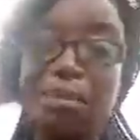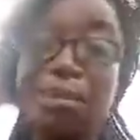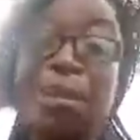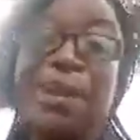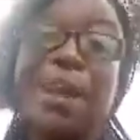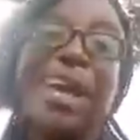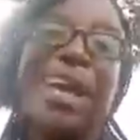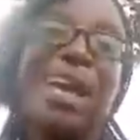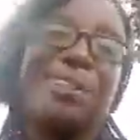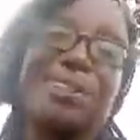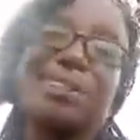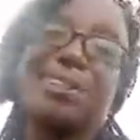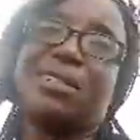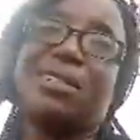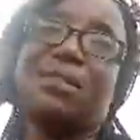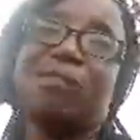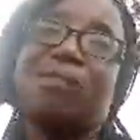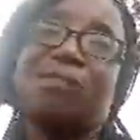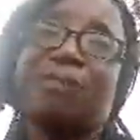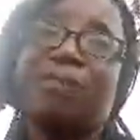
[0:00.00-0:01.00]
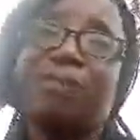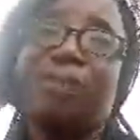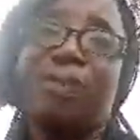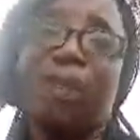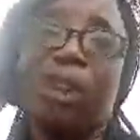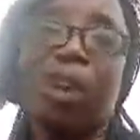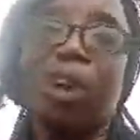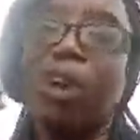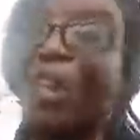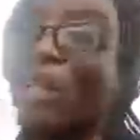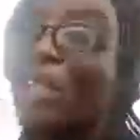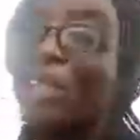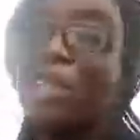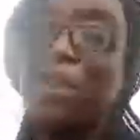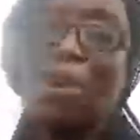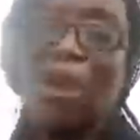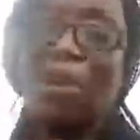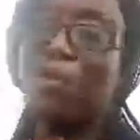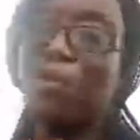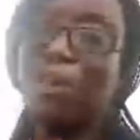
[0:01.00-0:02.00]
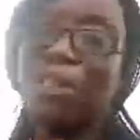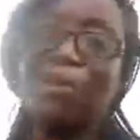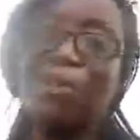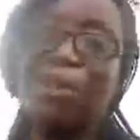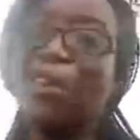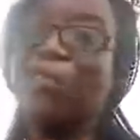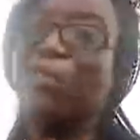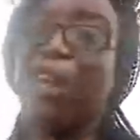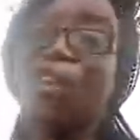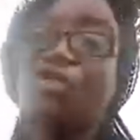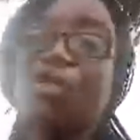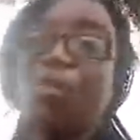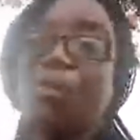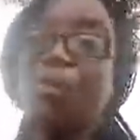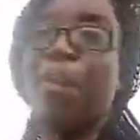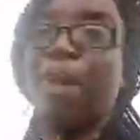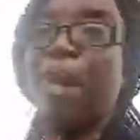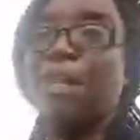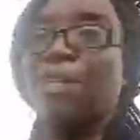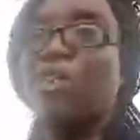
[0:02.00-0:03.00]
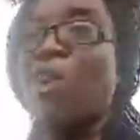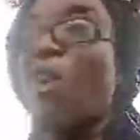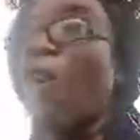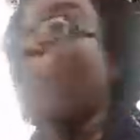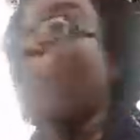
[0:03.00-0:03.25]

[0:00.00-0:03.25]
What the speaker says: plants, or let's say you have 25,000 plants on